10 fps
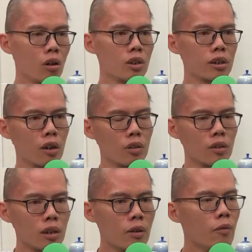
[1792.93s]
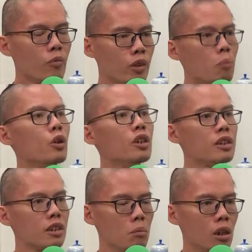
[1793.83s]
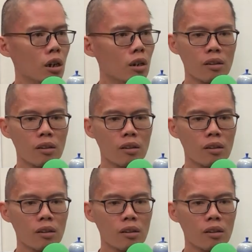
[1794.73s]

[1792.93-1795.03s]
these kind of things. They're pretty similar.